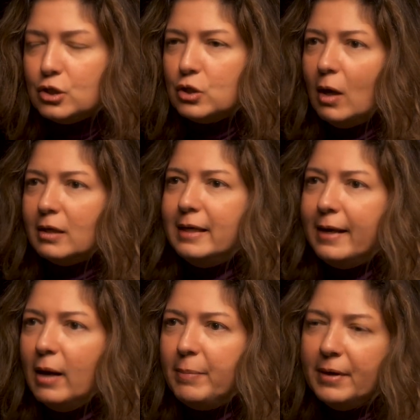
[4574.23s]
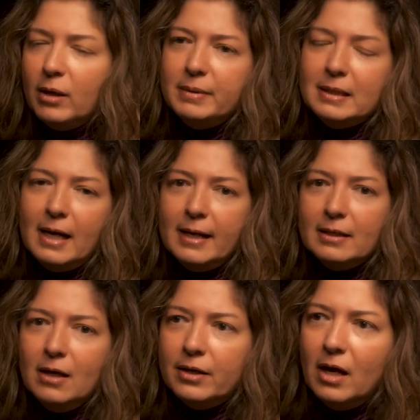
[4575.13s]
So I'll get up and I'll be
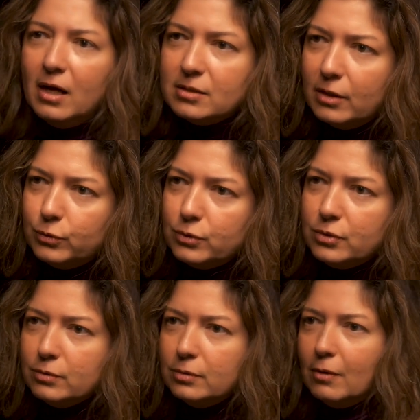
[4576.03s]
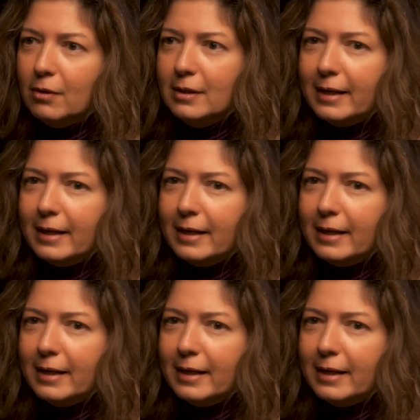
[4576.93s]
like on Azatutun or